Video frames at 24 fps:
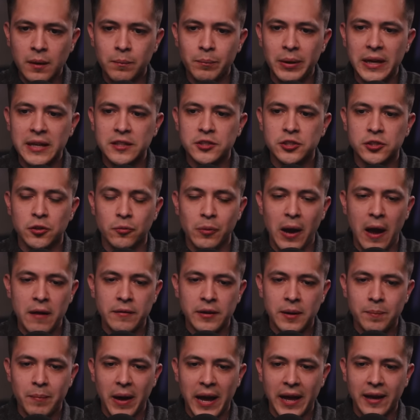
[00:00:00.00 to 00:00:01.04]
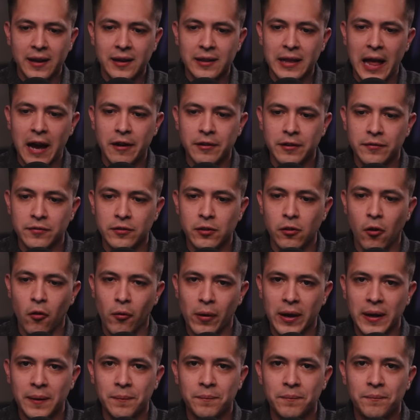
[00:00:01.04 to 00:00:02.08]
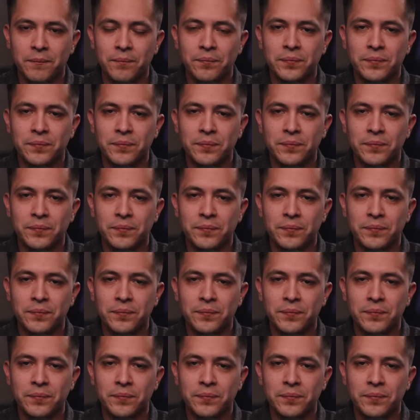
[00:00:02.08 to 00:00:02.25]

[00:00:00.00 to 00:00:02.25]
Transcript: being surrounded by a cloud of glory,